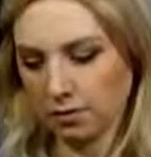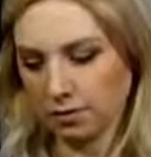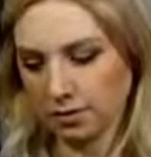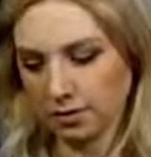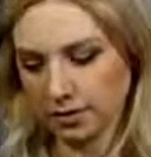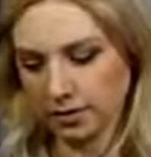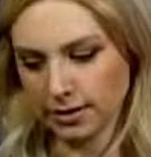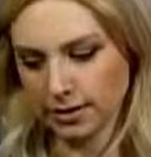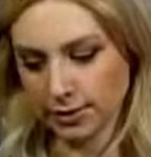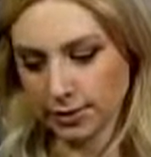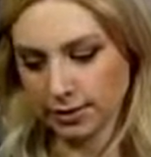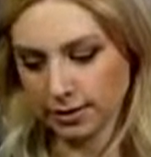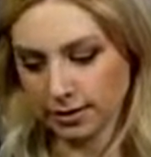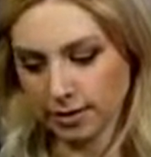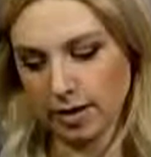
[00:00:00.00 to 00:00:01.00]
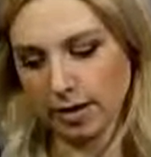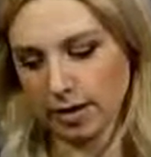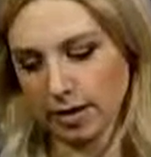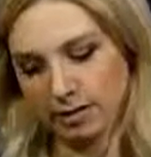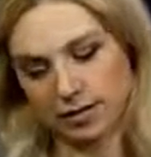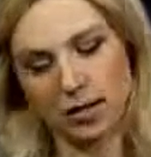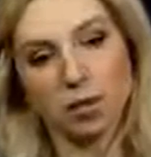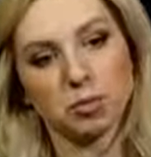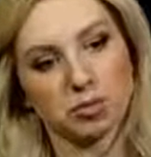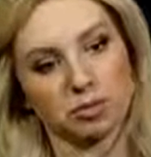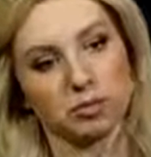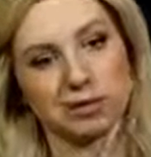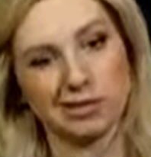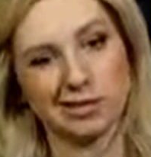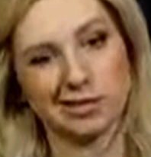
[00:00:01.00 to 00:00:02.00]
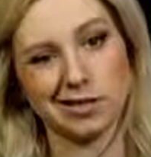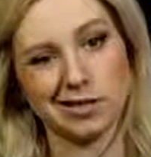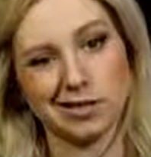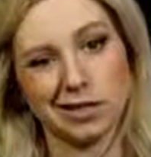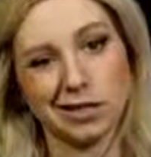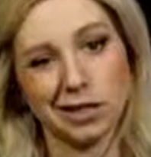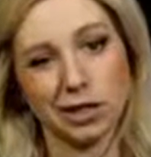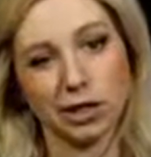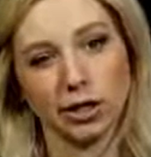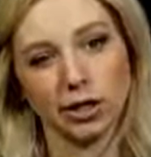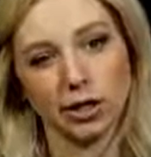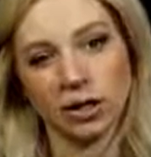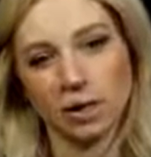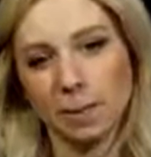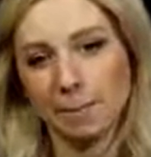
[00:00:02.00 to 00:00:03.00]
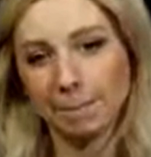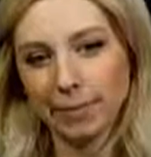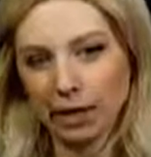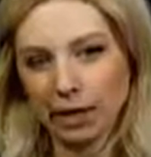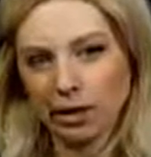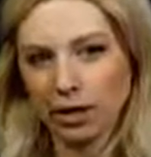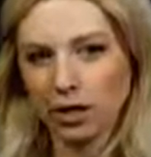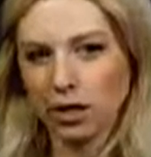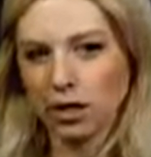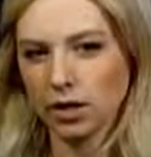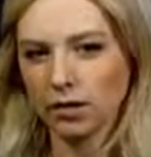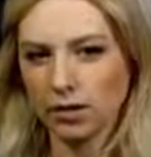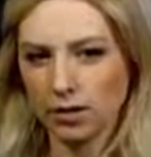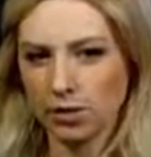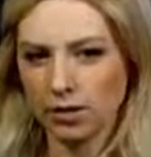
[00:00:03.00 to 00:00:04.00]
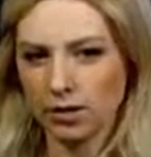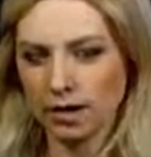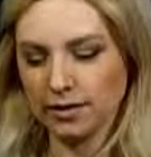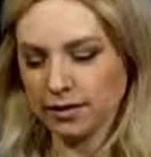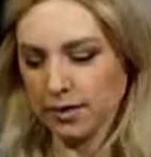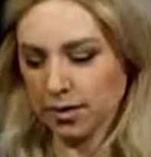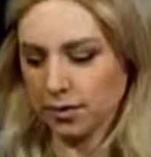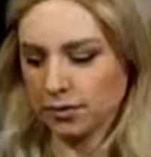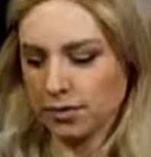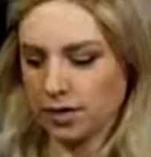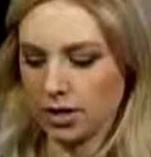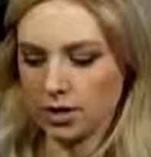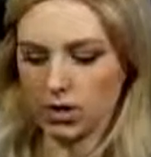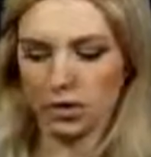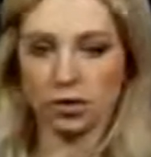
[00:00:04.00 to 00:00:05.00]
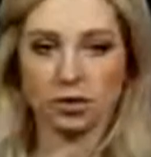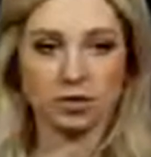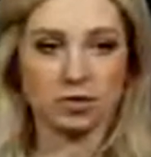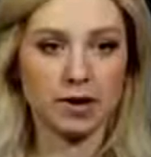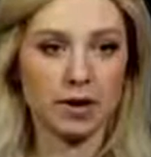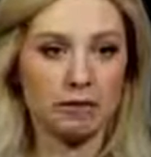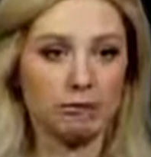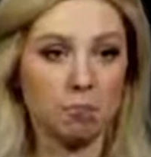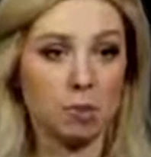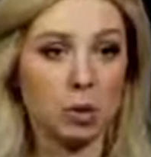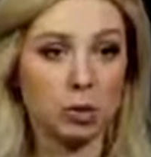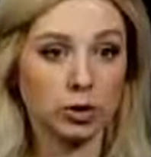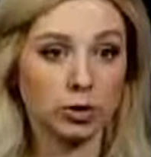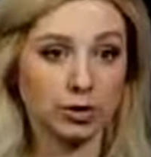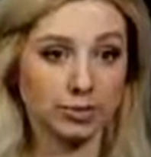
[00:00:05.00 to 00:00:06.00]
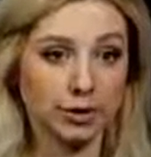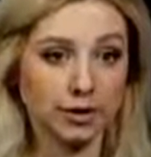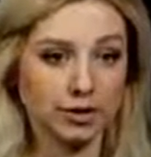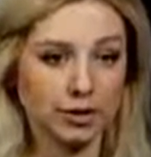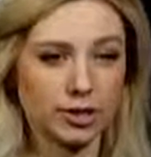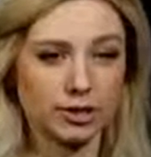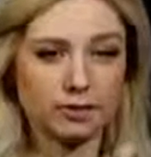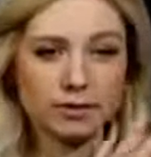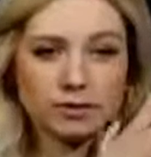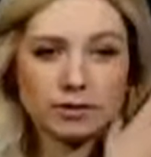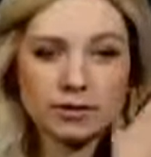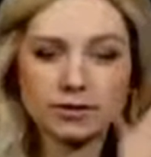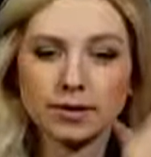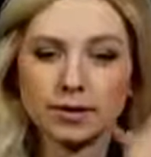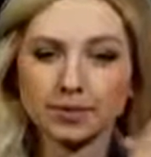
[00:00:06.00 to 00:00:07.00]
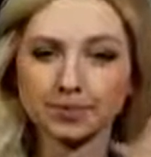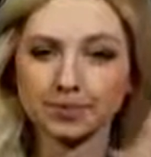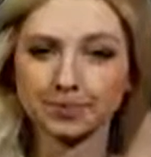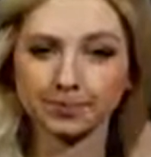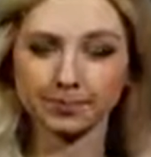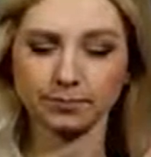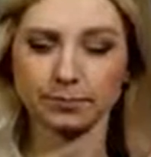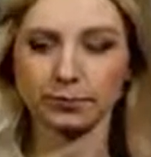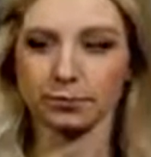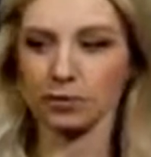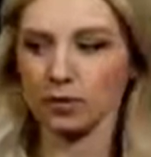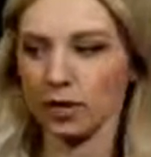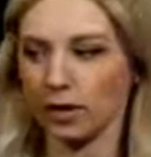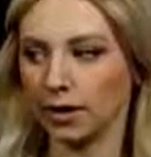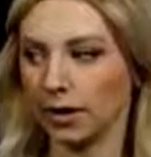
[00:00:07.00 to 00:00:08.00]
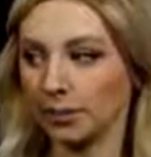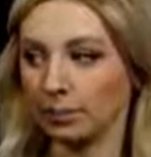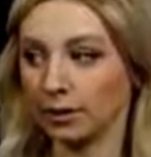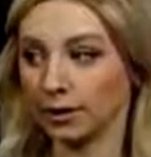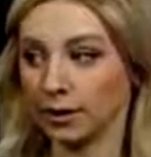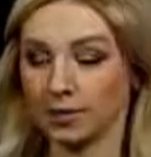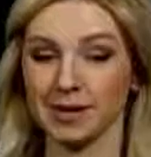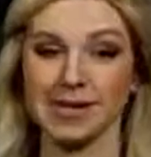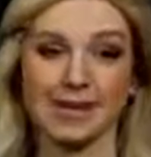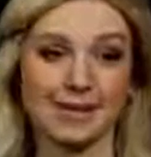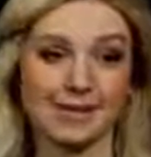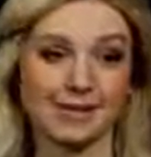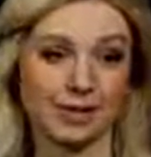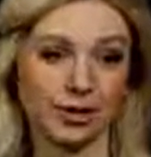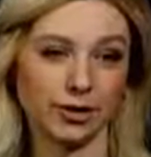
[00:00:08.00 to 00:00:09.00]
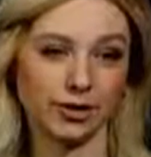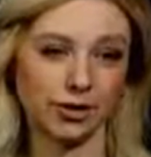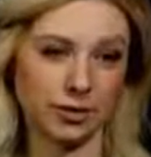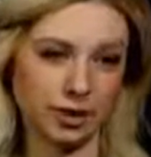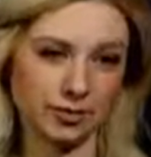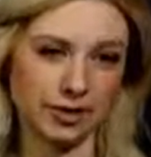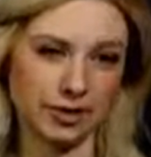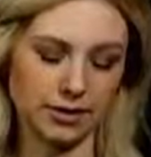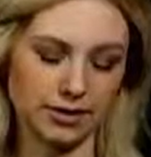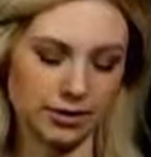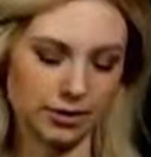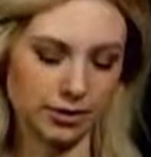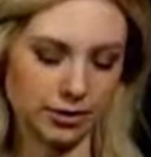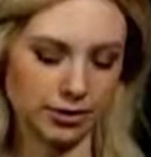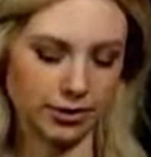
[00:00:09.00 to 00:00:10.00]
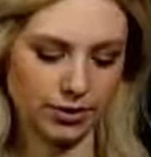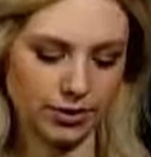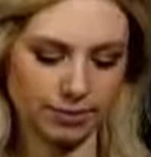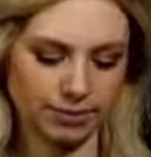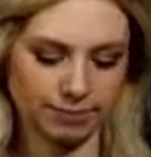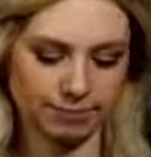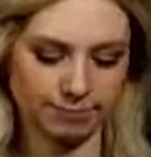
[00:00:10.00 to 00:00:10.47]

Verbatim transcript: since this is exactly the same as what's seen here. But get comfortable with that set notation once we have more dimensions. Um, it'll be easier, it'll come easier to you.